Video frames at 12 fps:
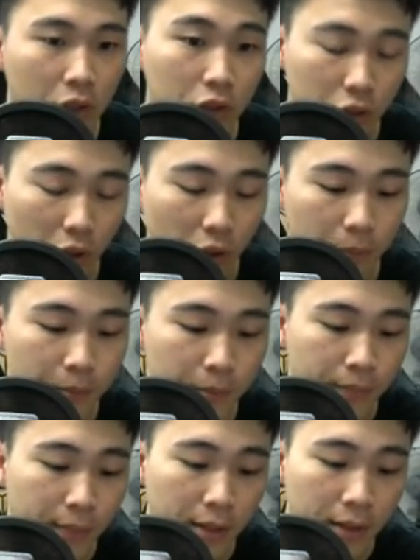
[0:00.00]
So
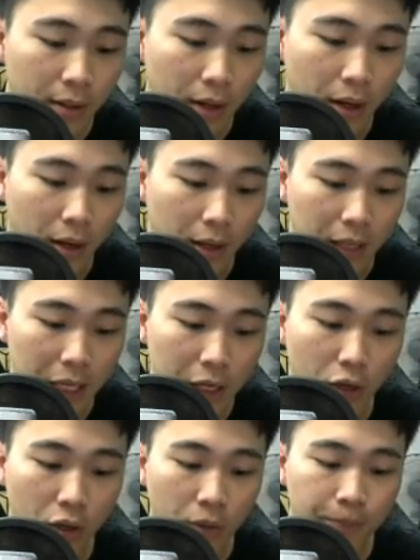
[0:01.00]

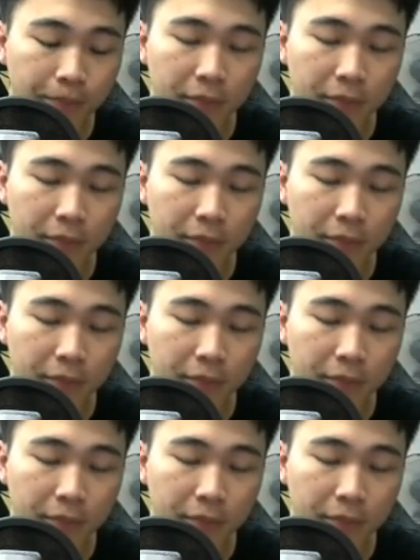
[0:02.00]
Leo,